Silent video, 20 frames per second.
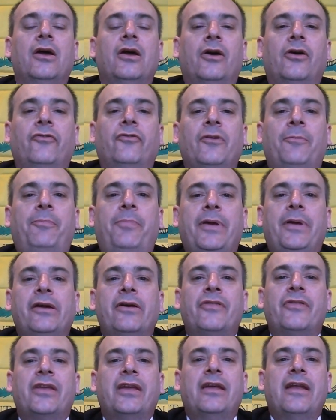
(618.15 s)
Repeal
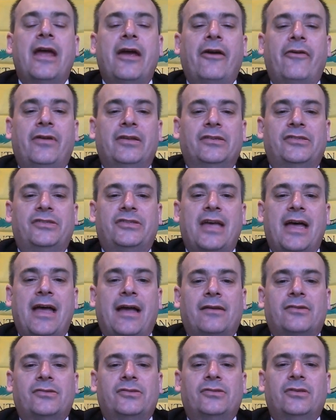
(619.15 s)
the inheritance
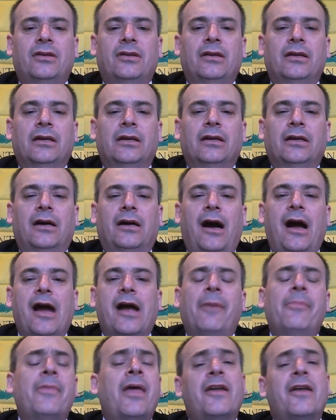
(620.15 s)
tax. I
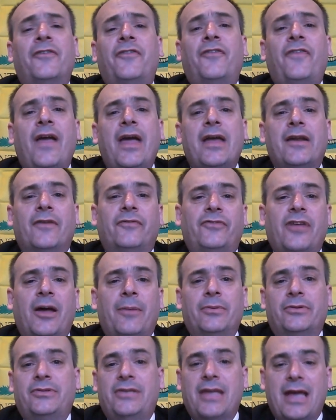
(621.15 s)
am not a fan of
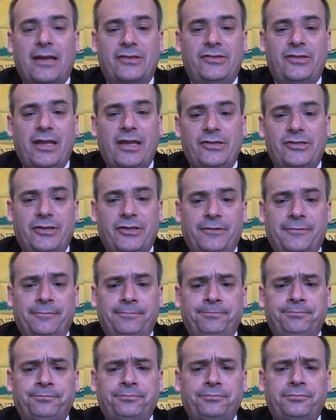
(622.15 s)
double taxation.
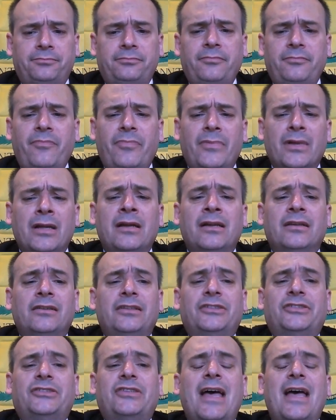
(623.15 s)

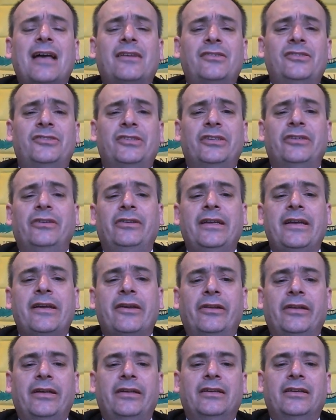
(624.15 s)
This tax is
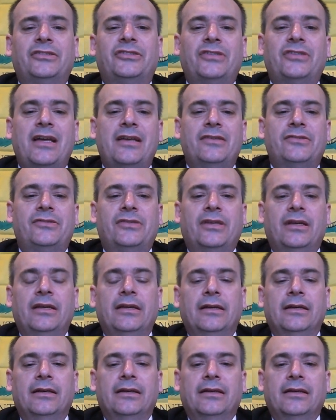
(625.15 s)
illegal in the sense
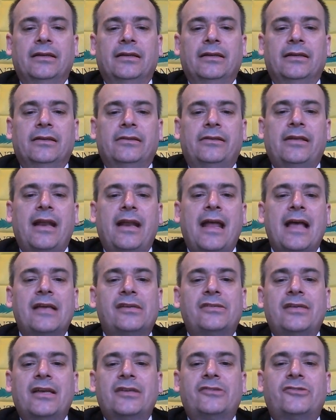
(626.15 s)
that
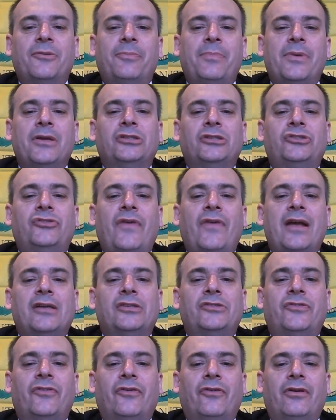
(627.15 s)
assets are being
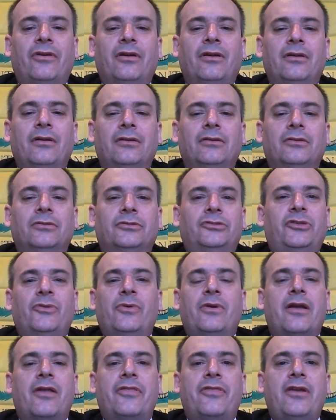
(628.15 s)
transferred to
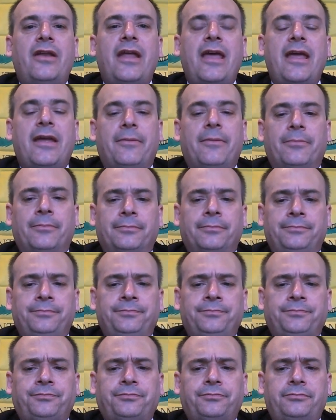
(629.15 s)
another name.
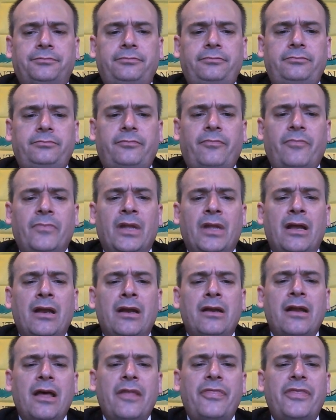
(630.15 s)

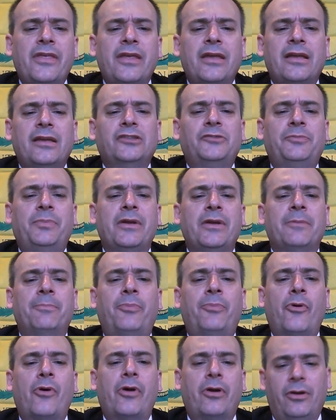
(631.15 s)
Nothing is being
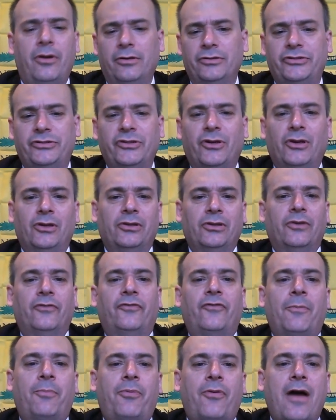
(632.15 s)
bought or sold
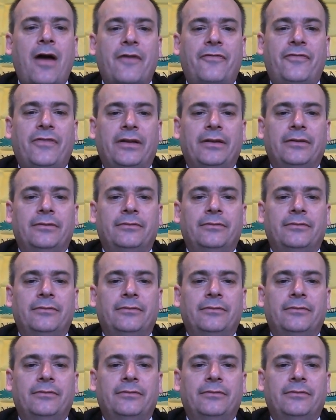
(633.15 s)
for profit.